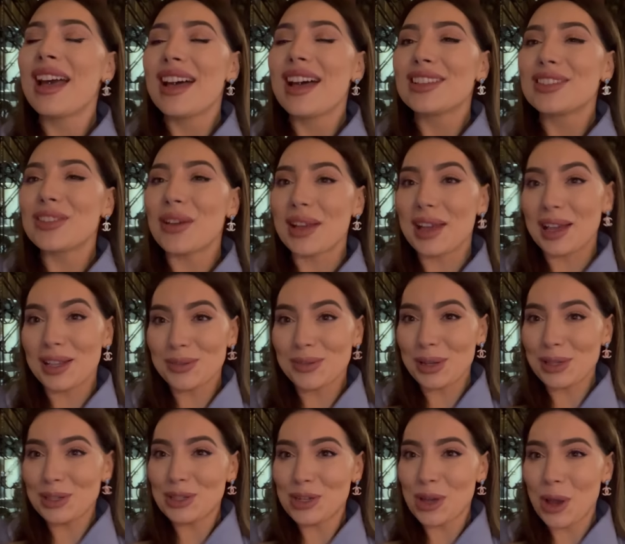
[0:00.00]
So I can't wait
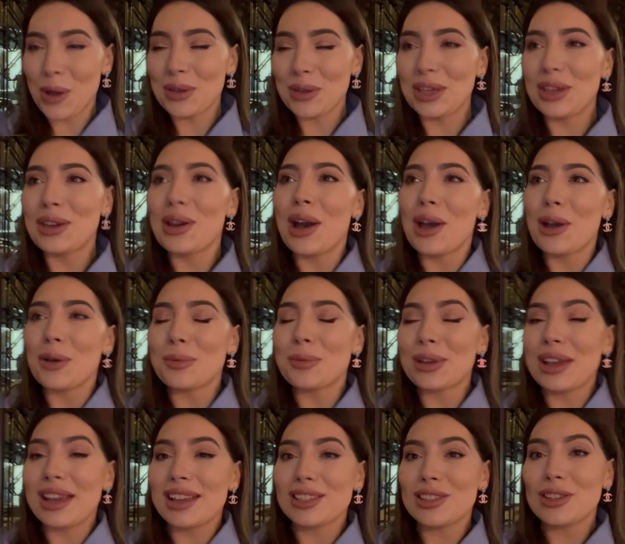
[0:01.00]
to show you. I hope you
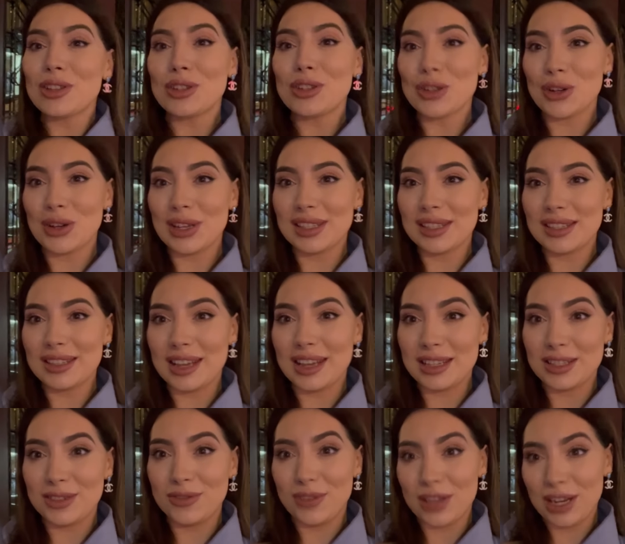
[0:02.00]
guys enjoyed
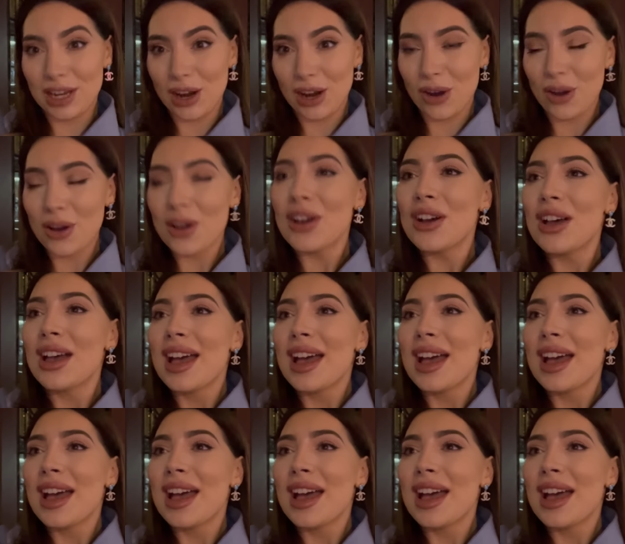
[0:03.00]
today's video